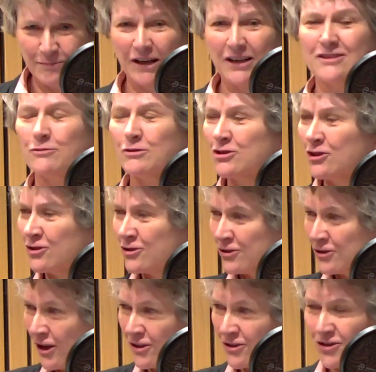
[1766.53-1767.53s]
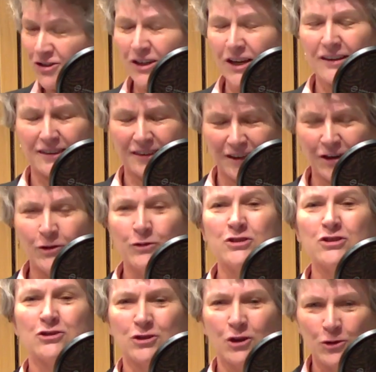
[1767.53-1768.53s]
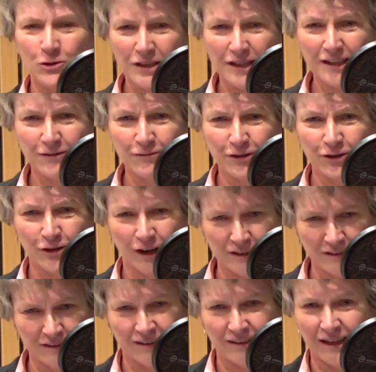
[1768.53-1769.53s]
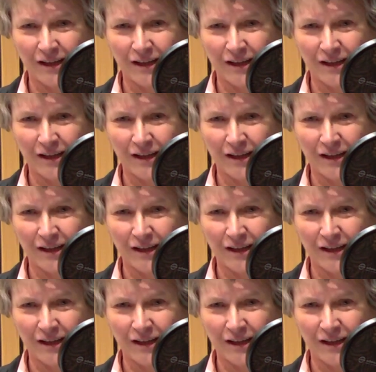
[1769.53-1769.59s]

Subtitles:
because it was just it was just so taken for granted.